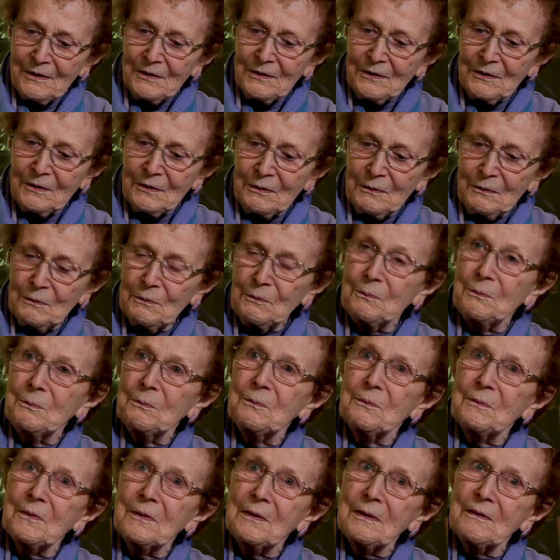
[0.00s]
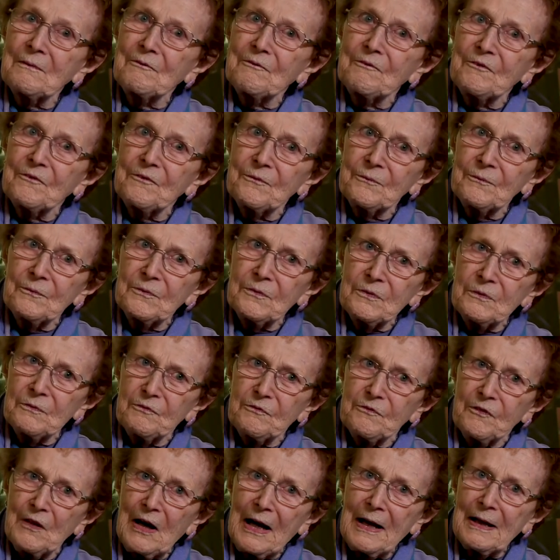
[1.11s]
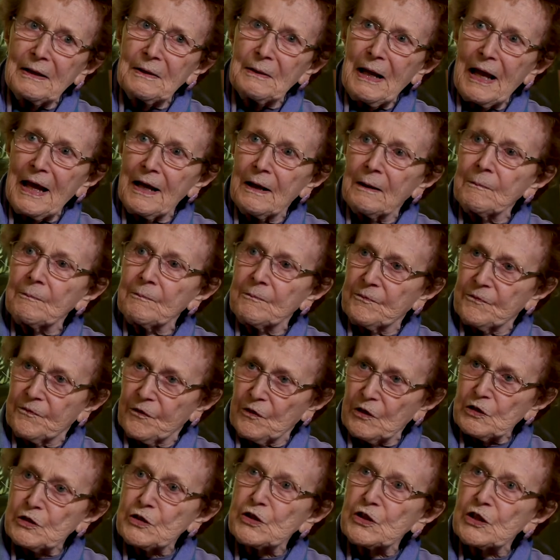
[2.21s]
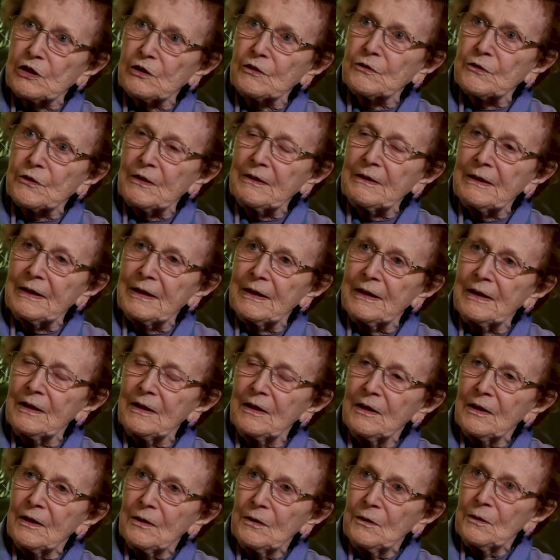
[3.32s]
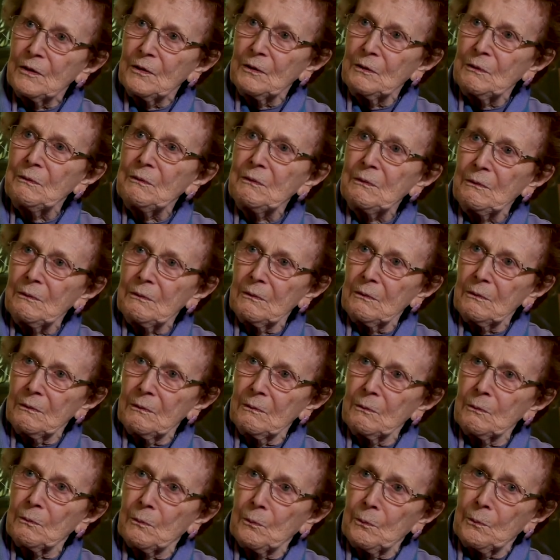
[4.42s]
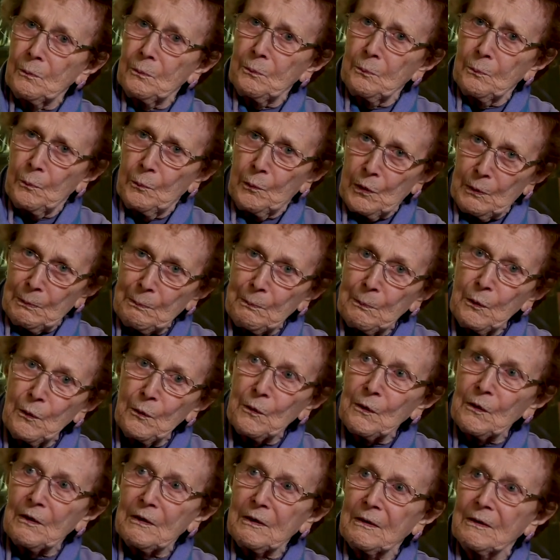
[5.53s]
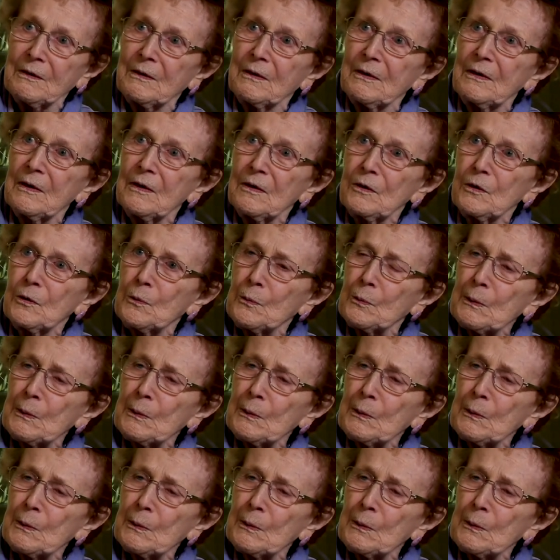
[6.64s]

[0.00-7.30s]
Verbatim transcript: to find help for children who were poor, who